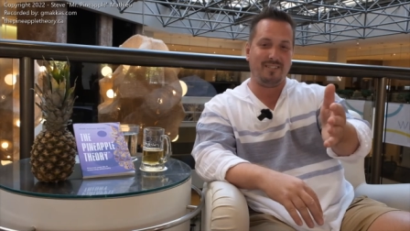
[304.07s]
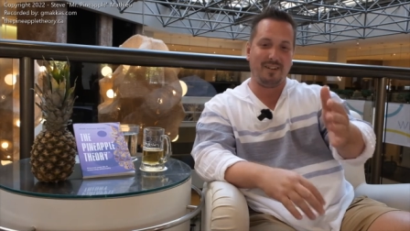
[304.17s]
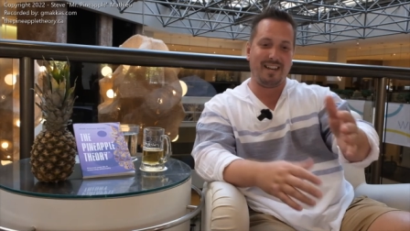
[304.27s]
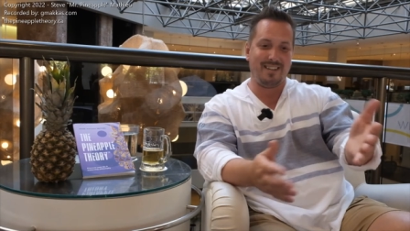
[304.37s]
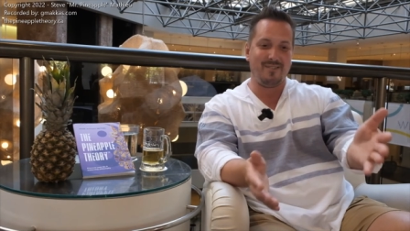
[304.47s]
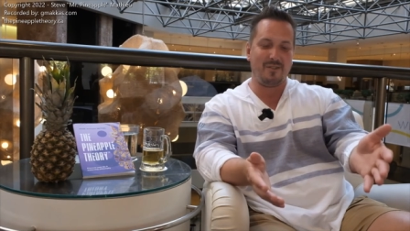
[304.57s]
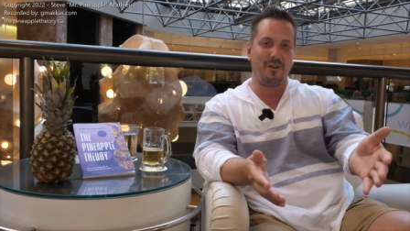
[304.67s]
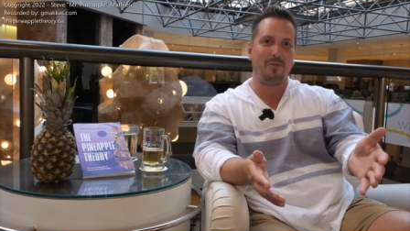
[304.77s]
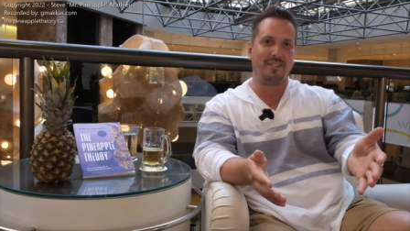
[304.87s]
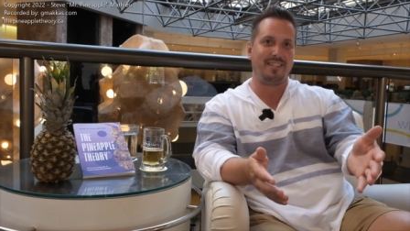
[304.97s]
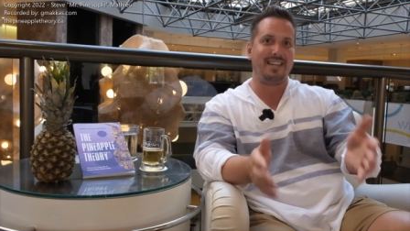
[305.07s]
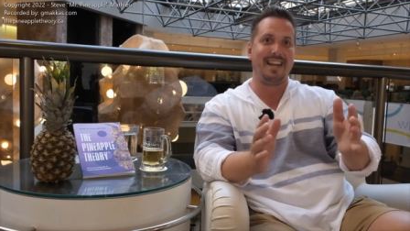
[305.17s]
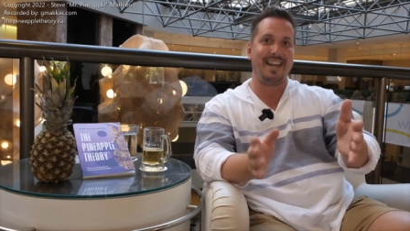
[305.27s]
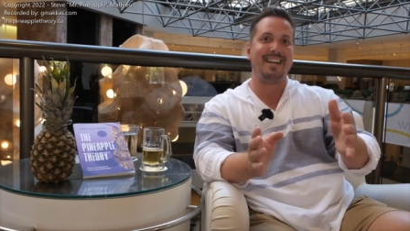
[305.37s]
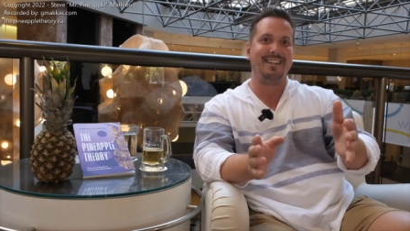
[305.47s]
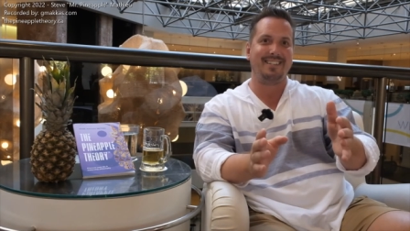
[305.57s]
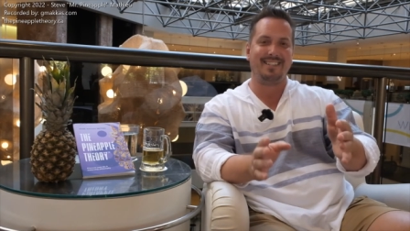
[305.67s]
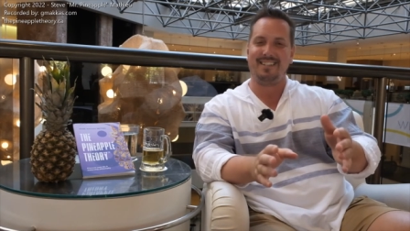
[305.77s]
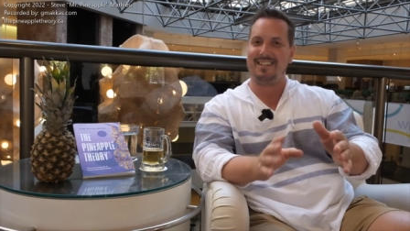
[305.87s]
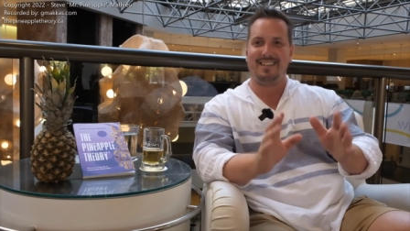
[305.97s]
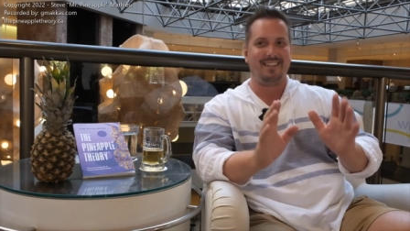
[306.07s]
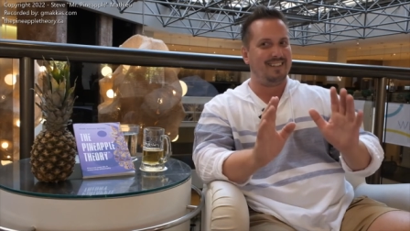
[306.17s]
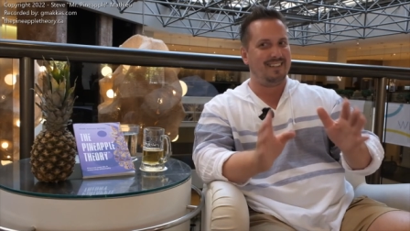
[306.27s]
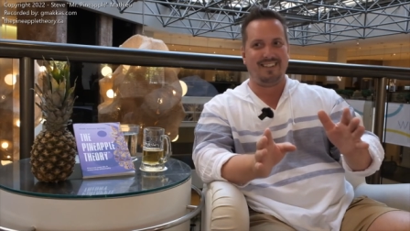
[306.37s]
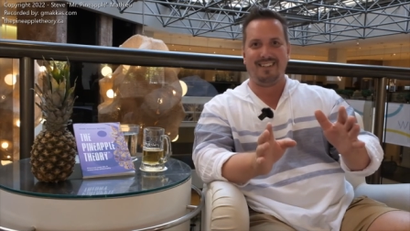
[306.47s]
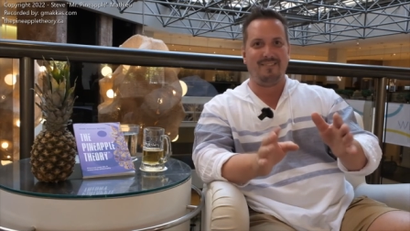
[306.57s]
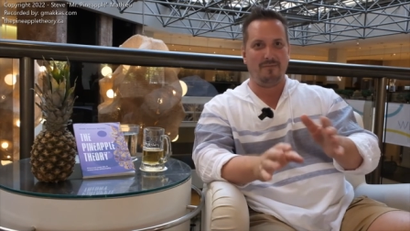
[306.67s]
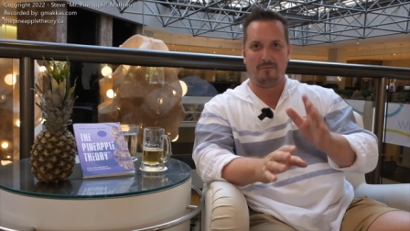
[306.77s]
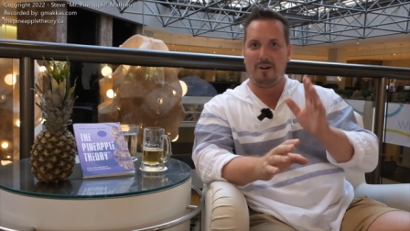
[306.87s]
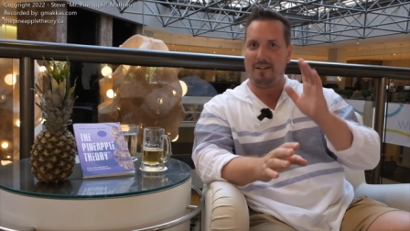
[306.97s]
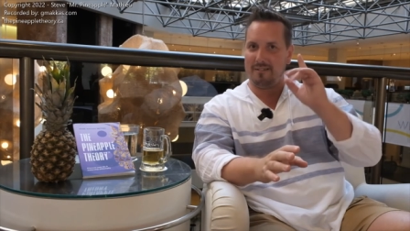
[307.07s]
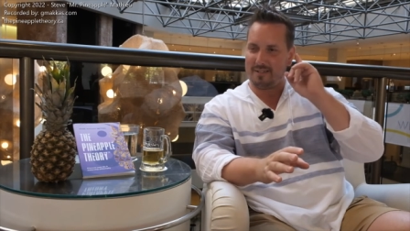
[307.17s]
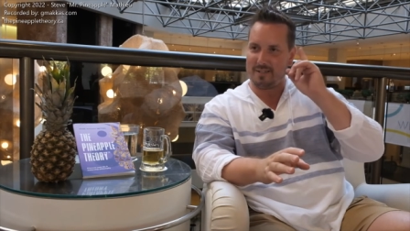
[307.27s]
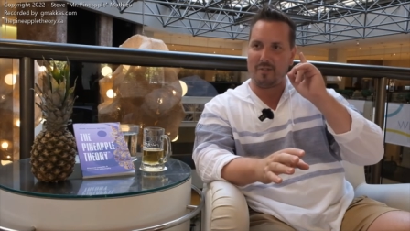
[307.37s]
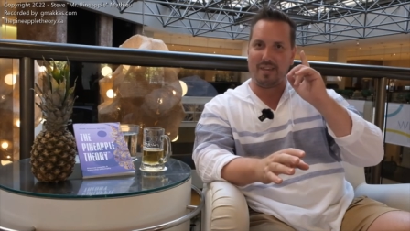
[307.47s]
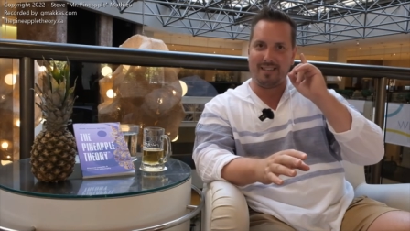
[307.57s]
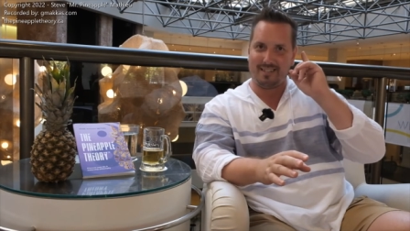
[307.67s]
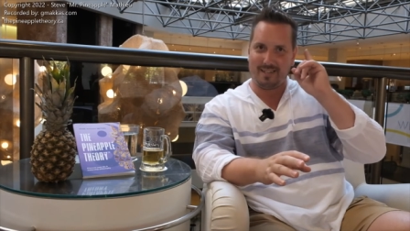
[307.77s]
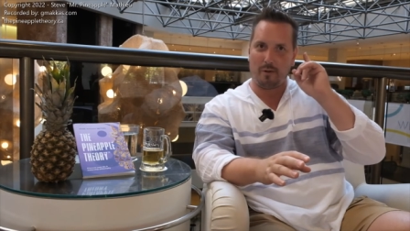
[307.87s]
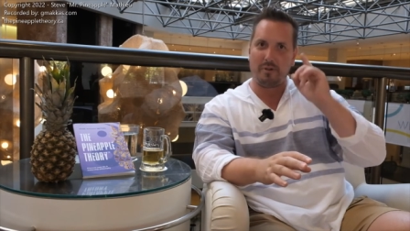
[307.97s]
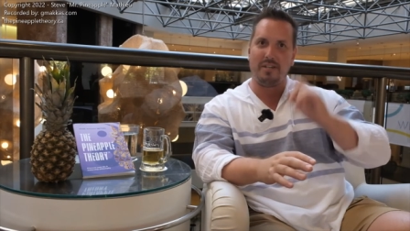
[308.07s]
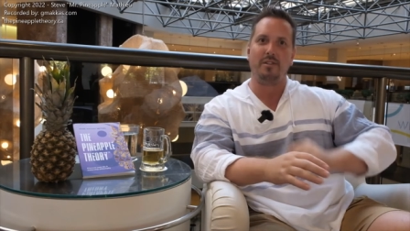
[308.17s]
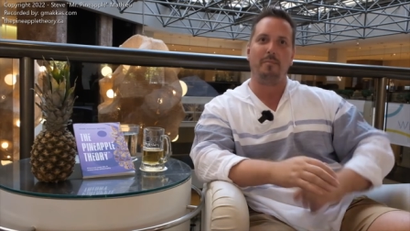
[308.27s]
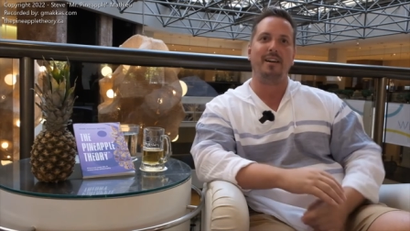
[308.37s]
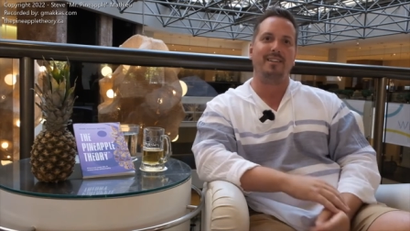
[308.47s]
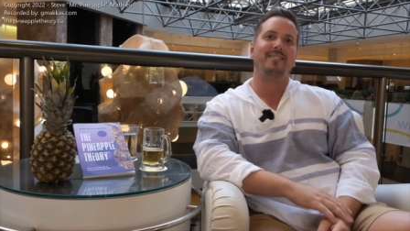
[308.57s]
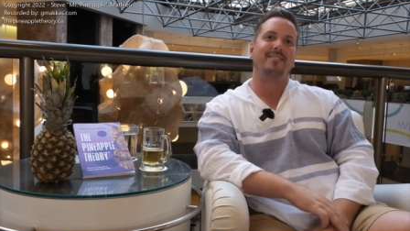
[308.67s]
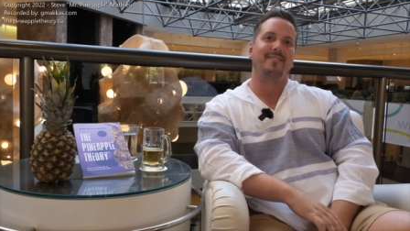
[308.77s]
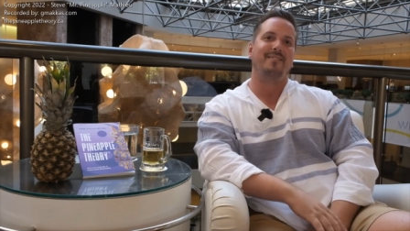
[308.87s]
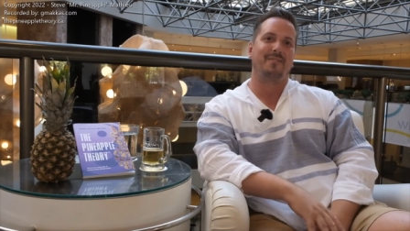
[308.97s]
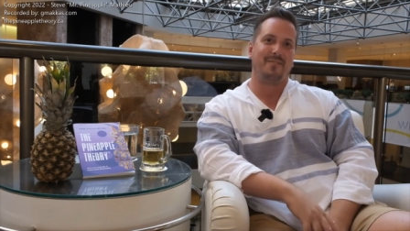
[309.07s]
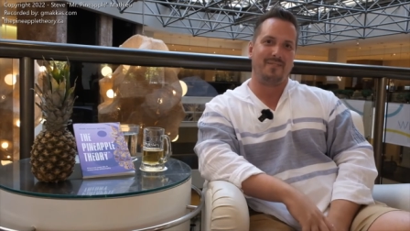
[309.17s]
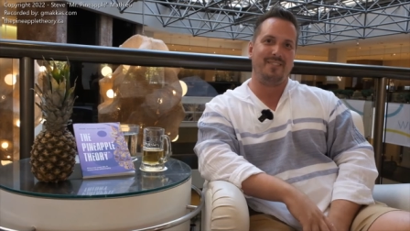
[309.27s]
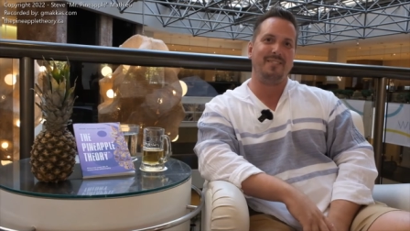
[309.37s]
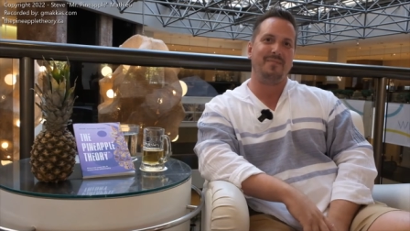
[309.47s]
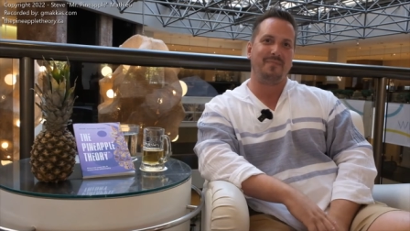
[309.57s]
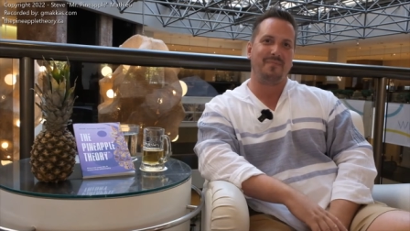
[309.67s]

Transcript: when I hear young ones say ananas, well, something is already in the mind, right?